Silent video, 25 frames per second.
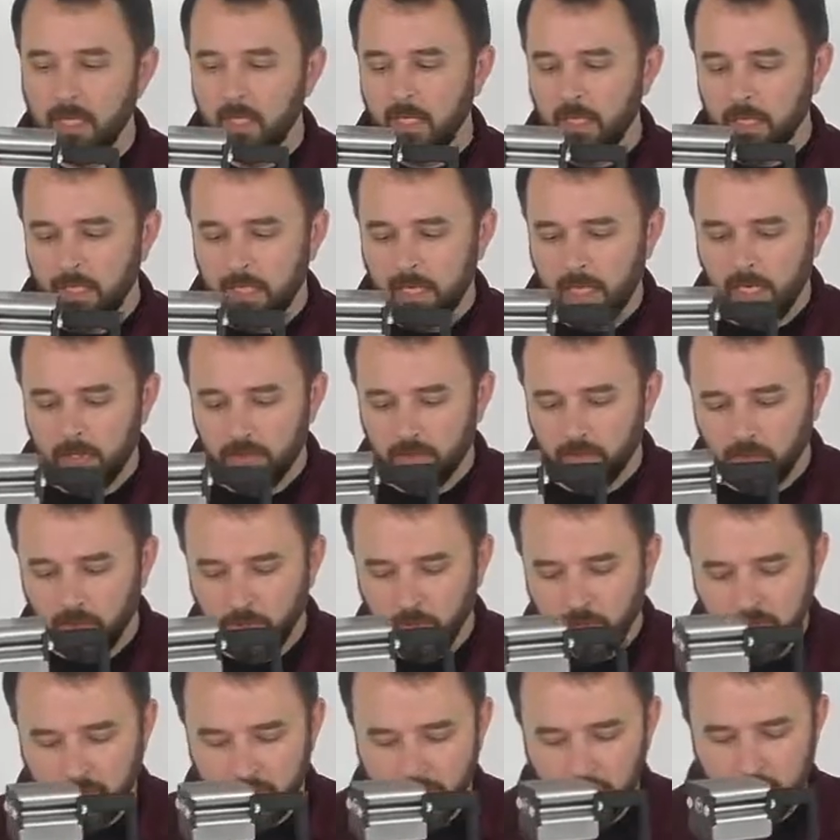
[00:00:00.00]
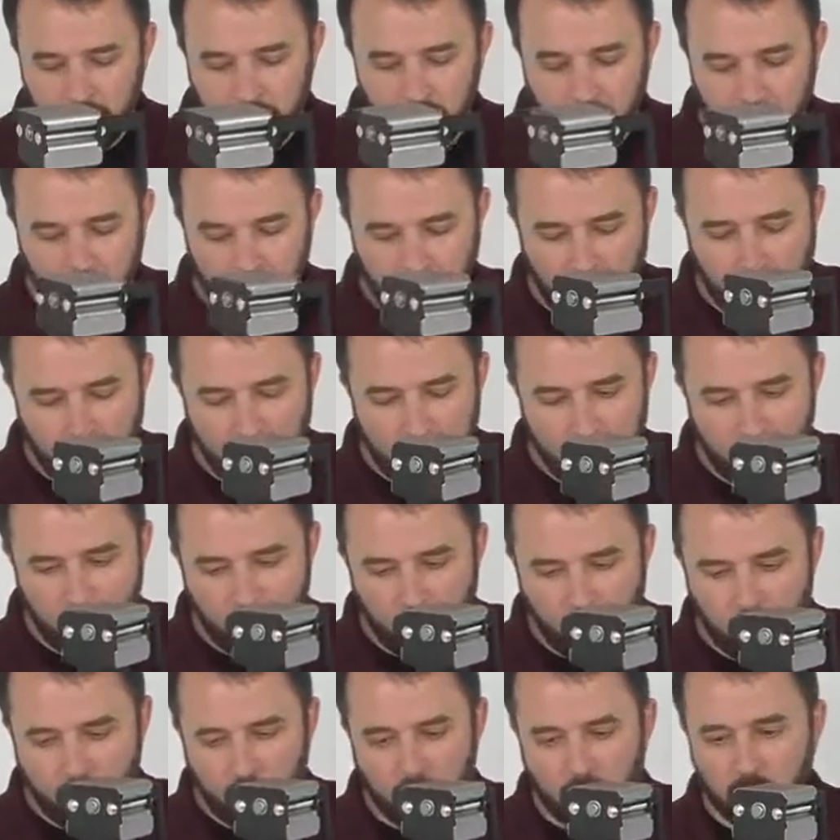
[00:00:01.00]
Now looking at
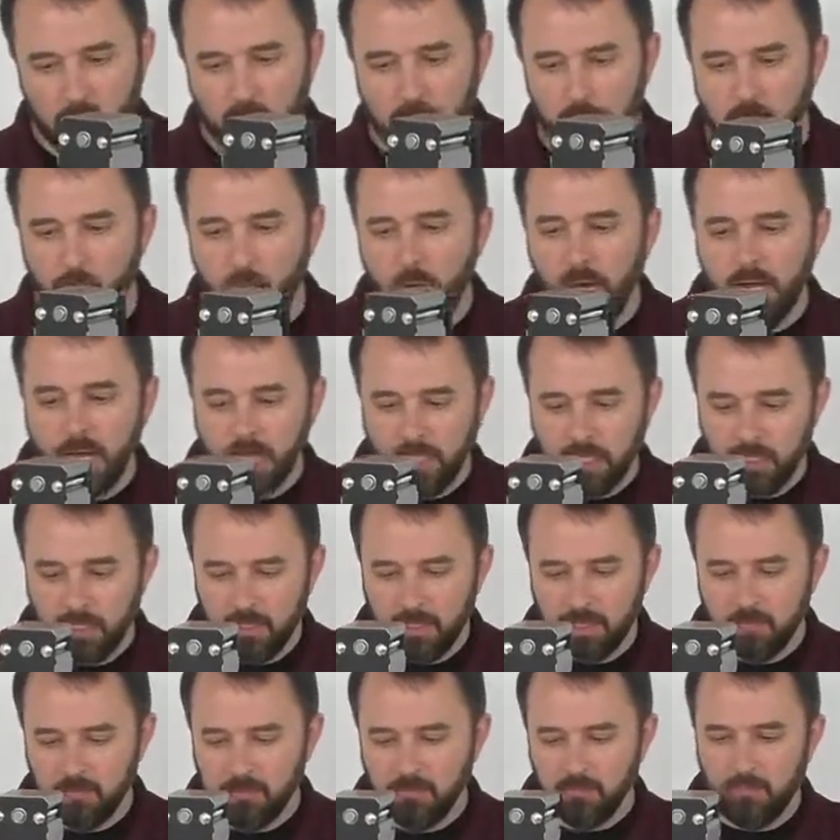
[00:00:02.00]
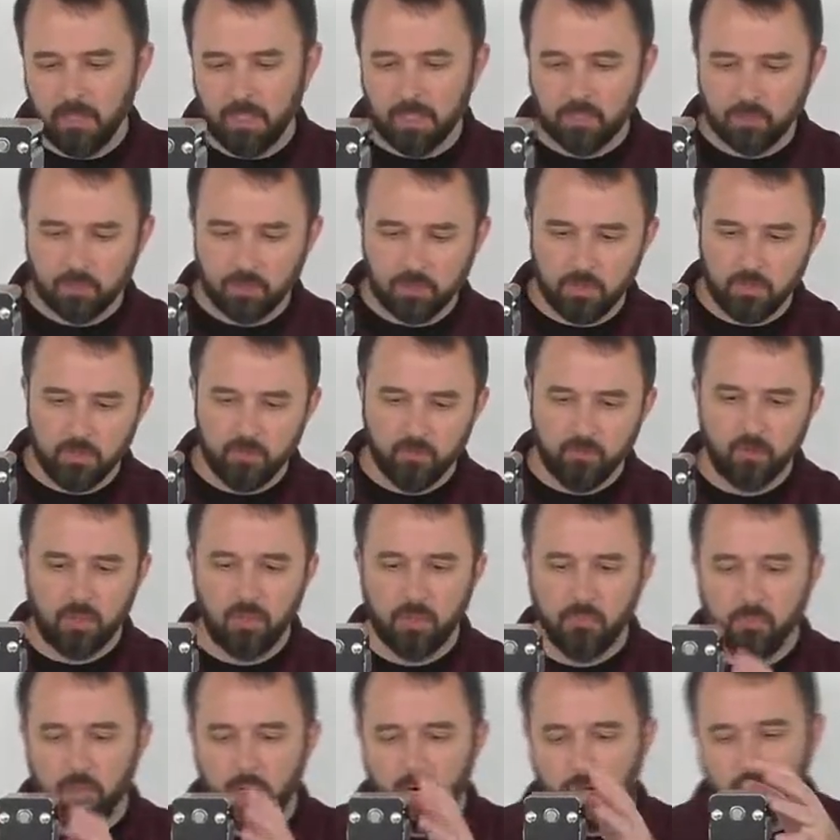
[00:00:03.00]
our bracket and measuring
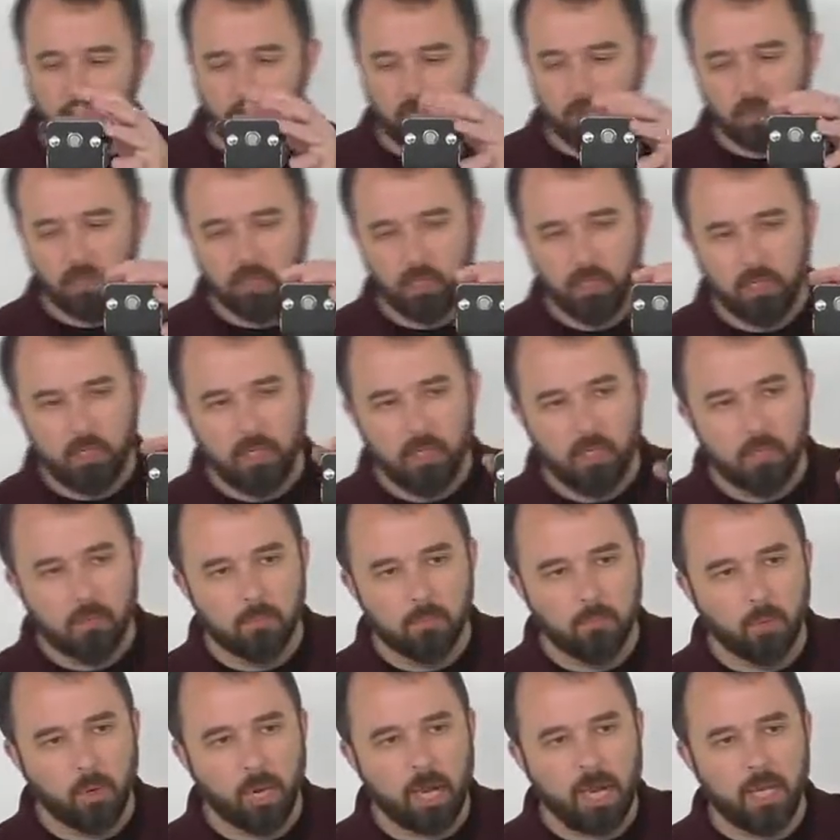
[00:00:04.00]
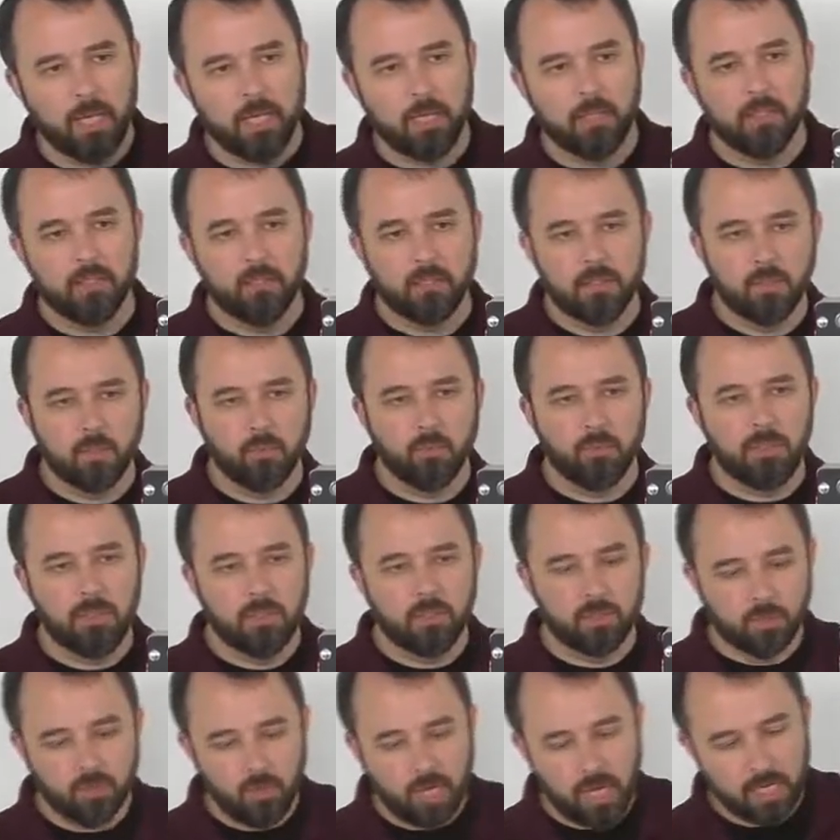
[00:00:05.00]
from our bracket, the
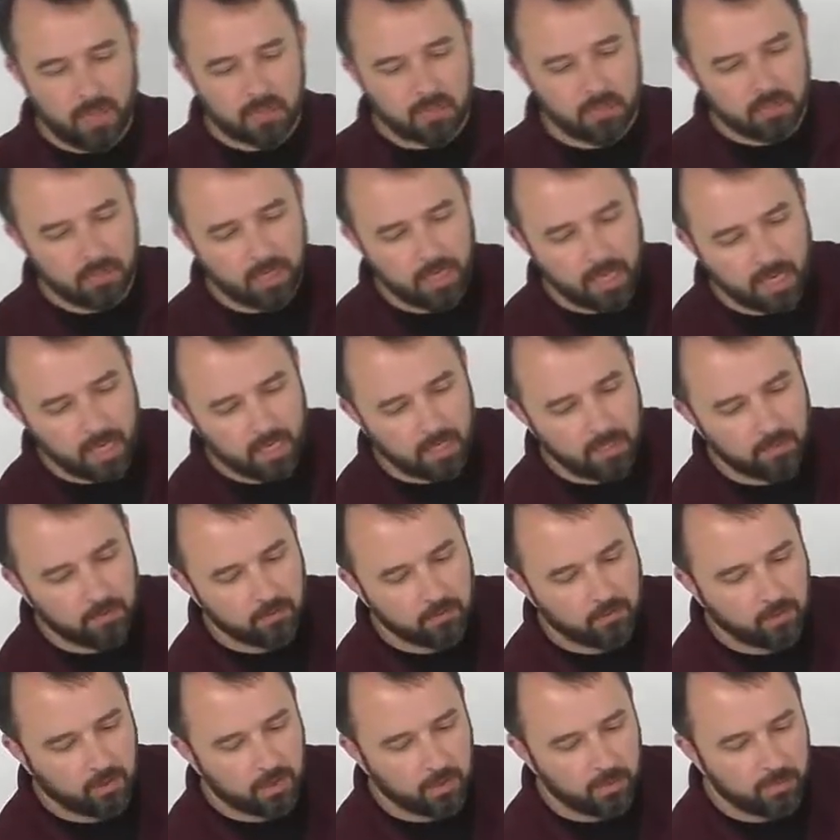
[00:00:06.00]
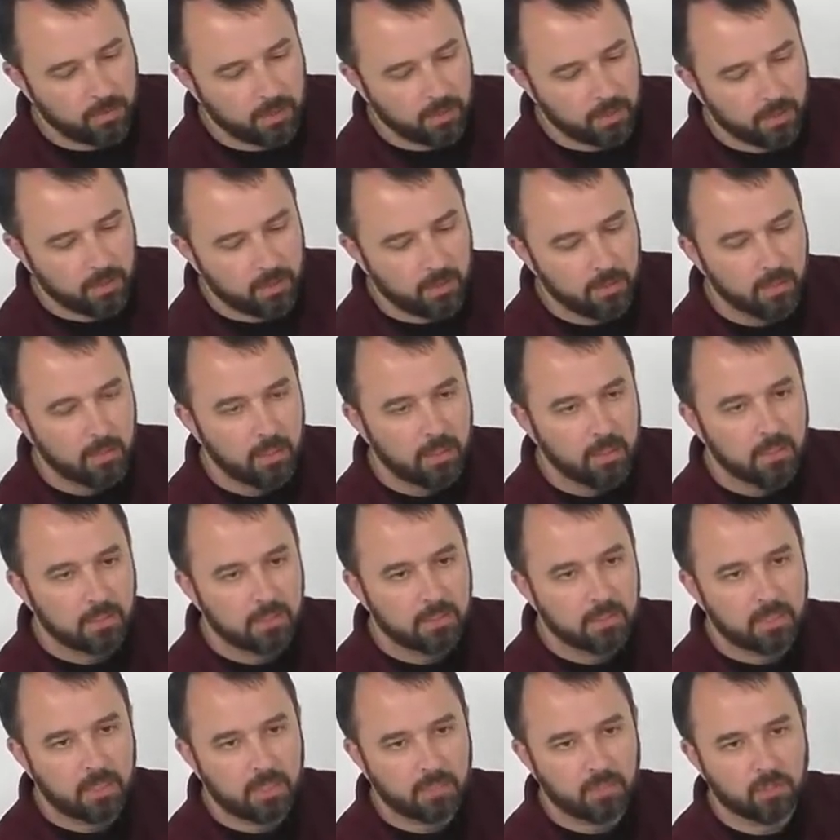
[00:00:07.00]
retracted height from the
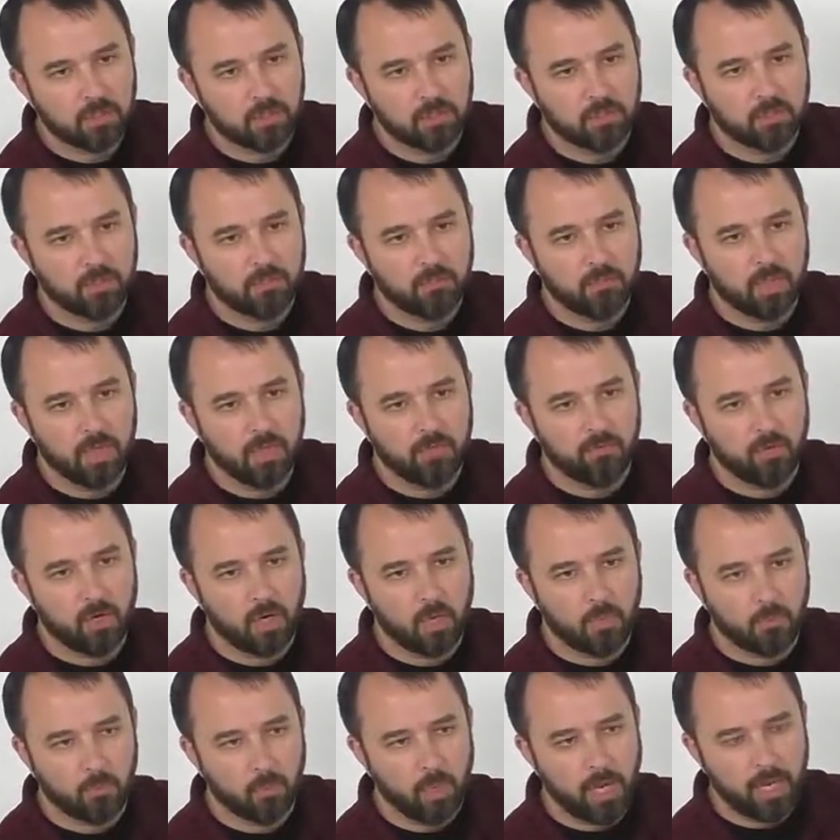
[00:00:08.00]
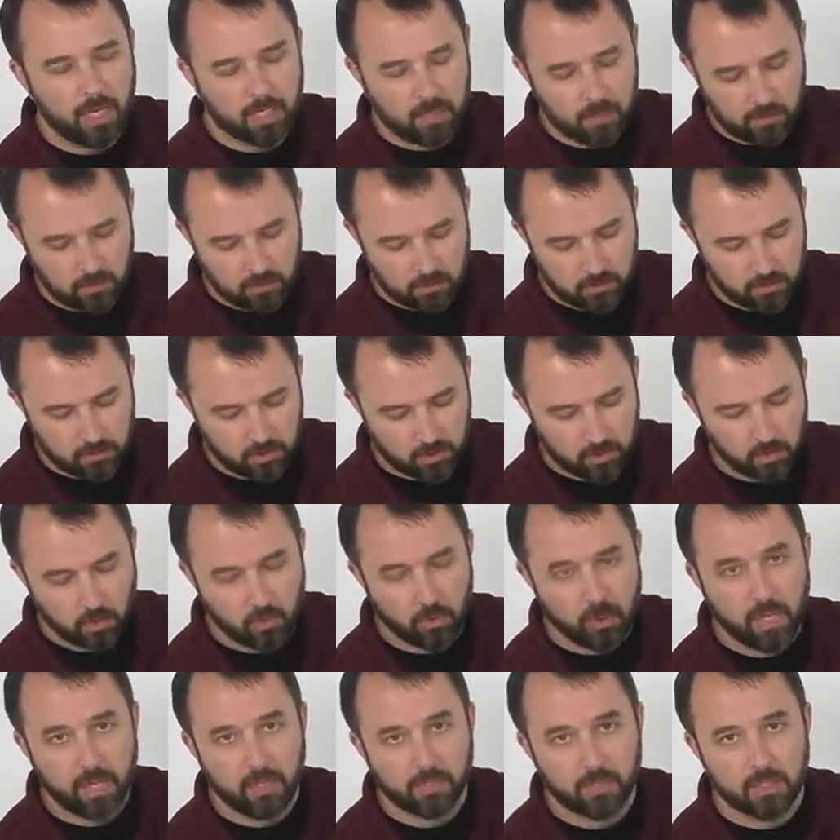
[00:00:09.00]
center of our bracket to the
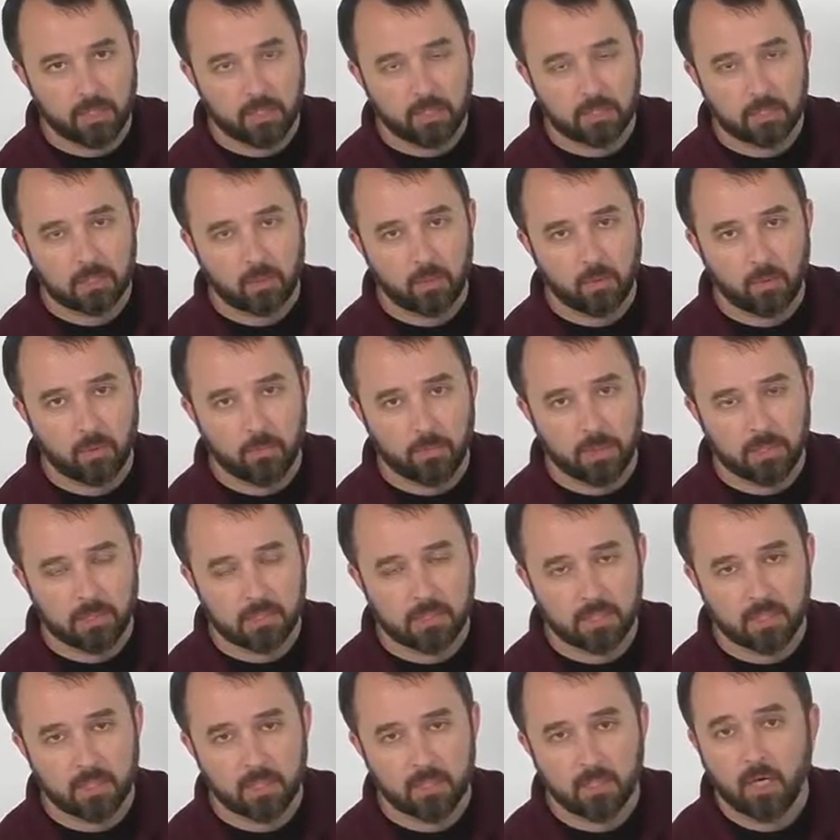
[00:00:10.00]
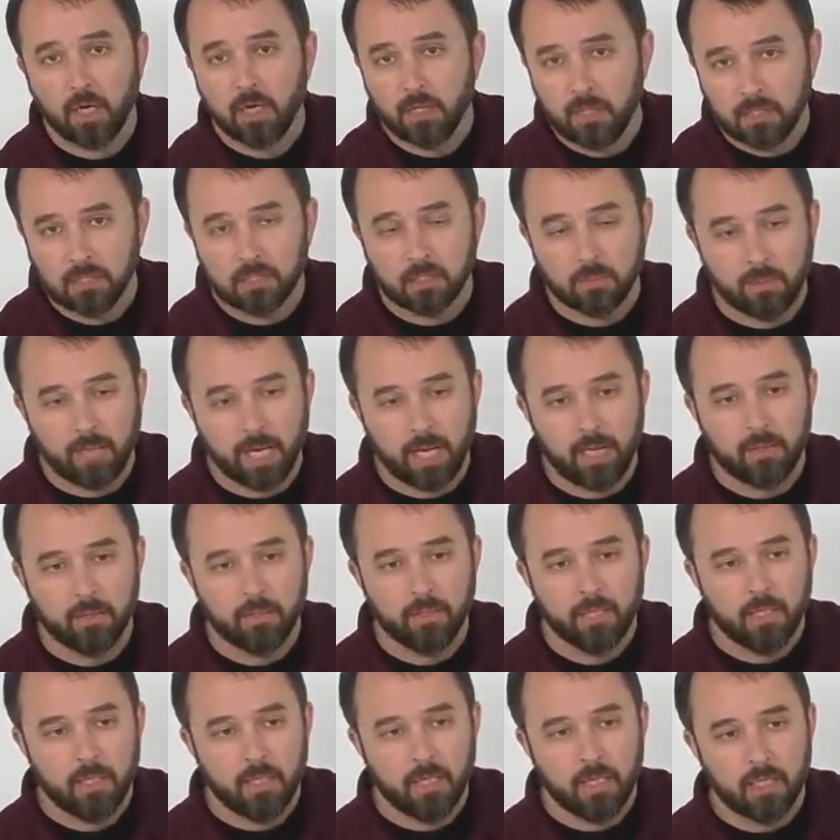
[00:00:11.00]
ground that it's going to be sitting on is about
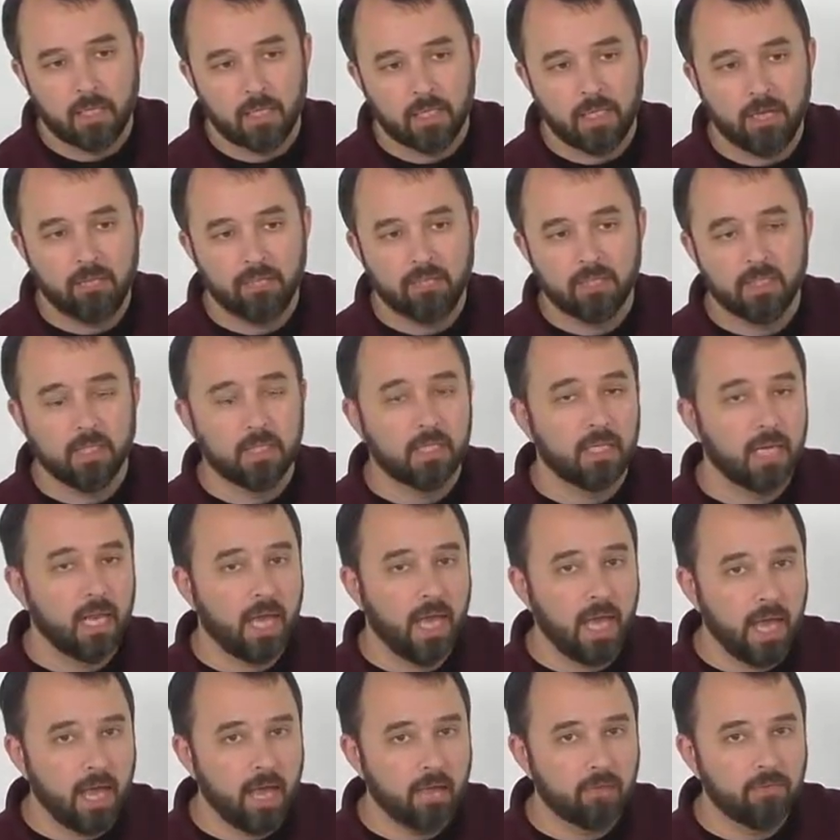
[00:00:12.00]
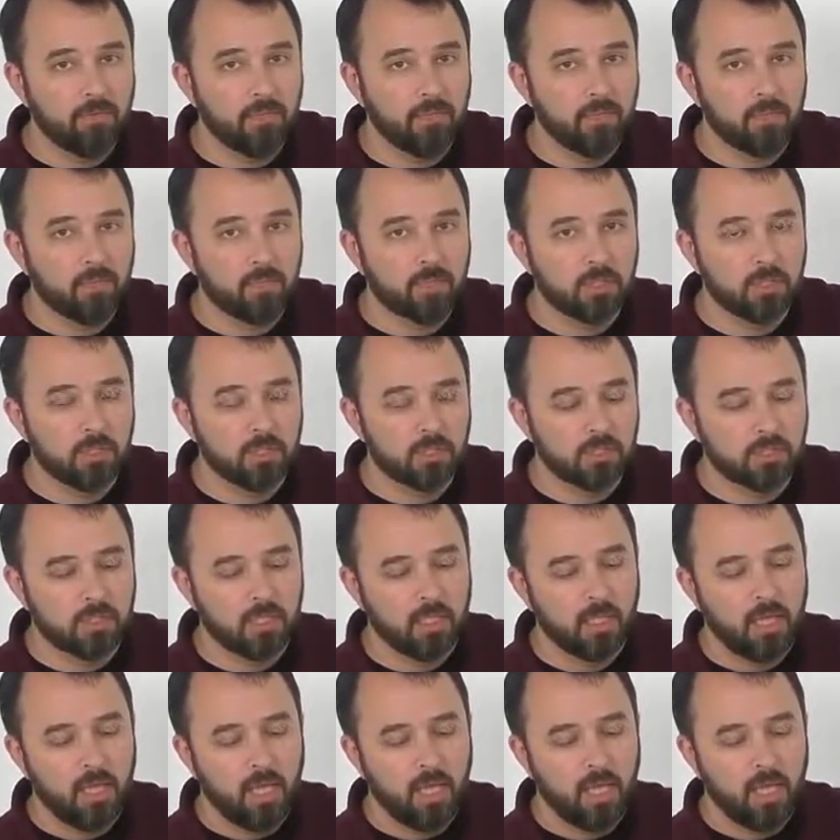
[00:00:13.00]
11 and a half inches.